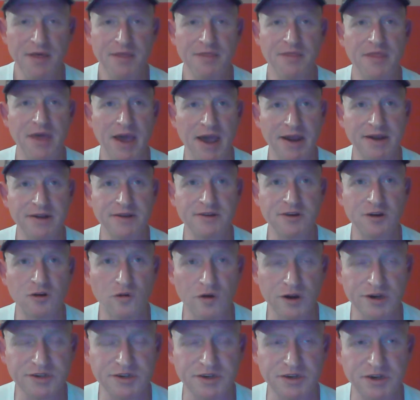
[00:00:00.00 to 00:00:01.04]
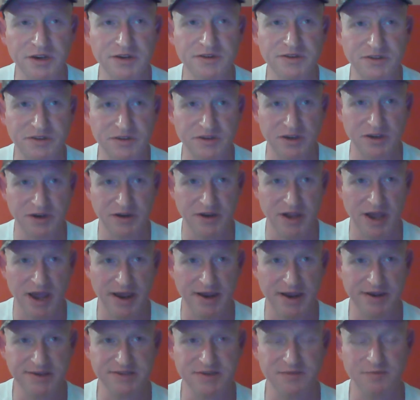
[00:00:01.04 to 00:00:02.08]
that Christians
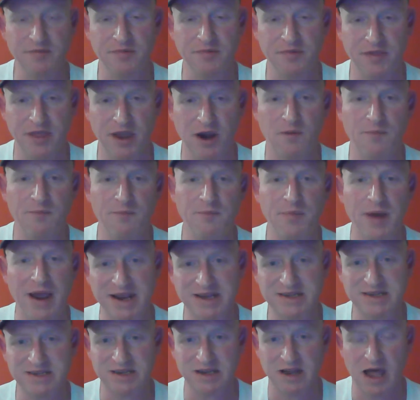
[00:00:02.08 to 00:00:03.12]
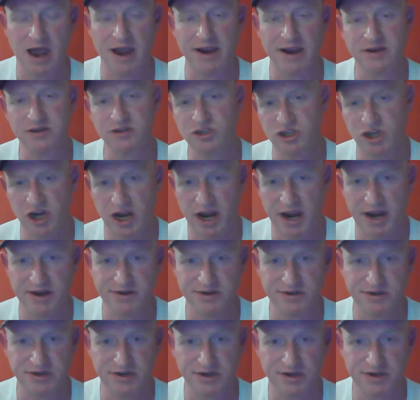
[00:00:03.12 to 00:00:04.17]
today's their baseline
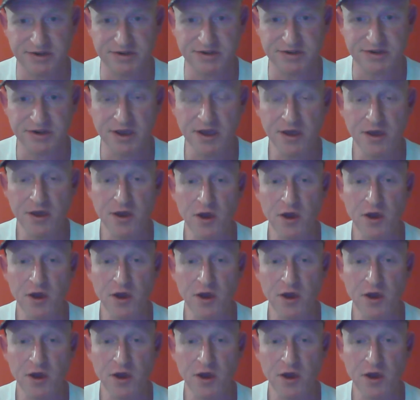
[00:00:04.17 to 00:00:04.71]
changes